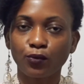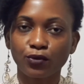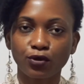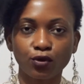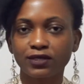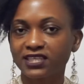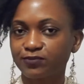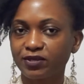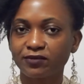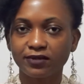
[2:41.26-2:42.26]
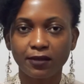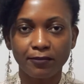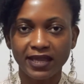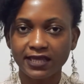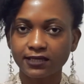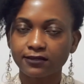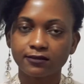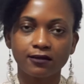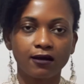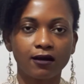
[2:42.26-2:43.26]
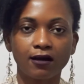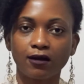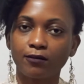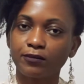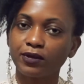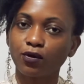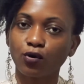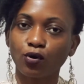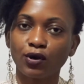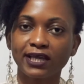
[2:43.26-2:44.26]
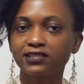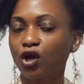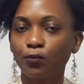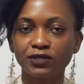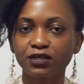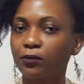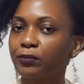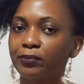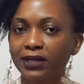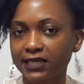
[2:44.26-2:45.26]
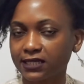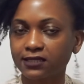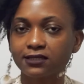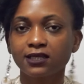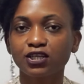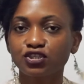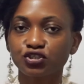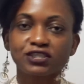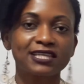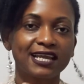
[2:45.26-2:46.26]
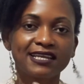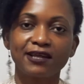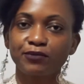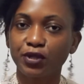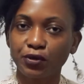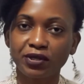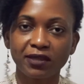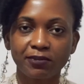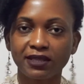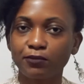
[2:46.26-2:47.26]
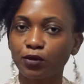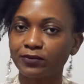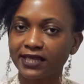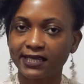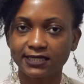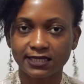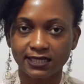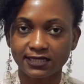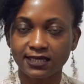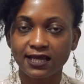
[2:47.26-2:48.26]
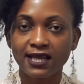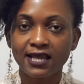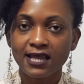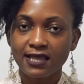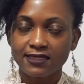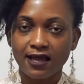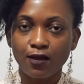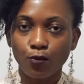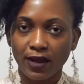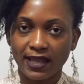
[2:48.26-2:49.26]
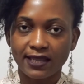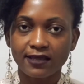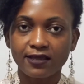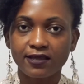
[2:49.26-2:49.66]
Your order is being made or it's almost complete. So just letting them know, keeping them updated. That way